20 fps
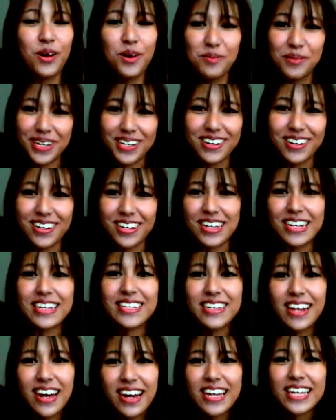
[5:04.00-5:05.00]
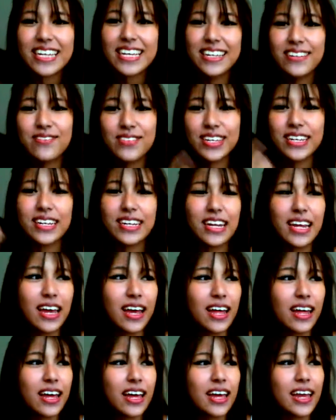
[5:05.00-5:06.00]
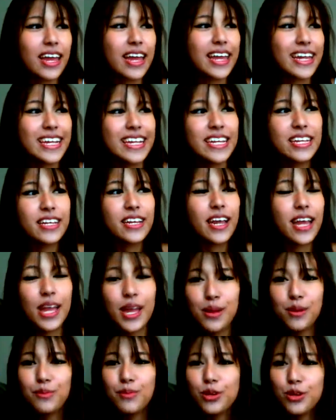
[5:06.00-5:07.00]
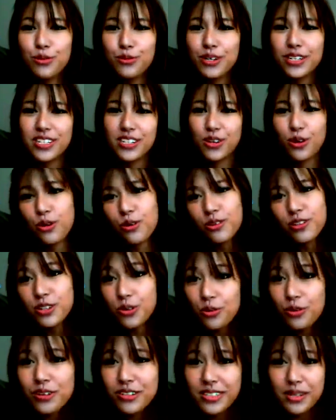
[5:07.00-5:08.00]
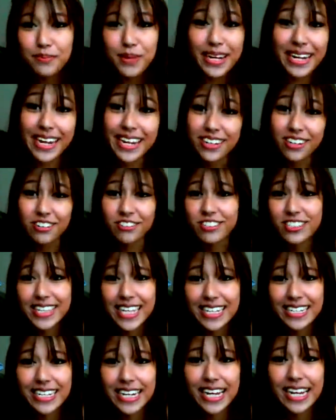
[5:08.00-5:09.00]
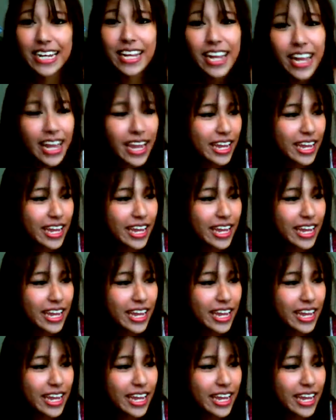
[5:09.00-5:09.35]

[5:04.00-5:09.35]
oh my god, it's not even him who was the source of my anger at that day.